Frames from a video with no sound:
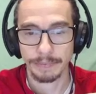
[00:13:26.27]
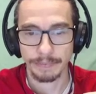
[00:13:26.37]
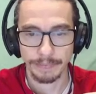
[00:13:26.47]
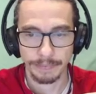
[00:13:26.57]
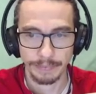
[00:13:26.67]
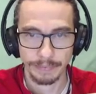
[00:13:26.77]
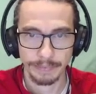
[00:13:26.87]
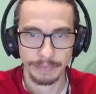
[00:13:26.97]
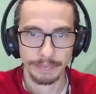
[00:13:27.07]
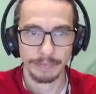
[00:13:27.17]

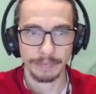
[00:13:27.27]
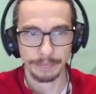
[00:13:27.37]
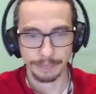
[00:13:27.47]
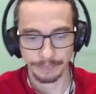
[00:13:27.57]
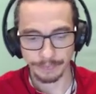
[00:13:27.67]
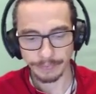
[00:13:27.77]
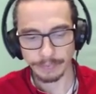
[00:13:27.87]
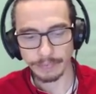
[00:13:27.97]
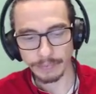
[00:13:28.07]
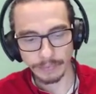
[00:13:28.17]
[no speech]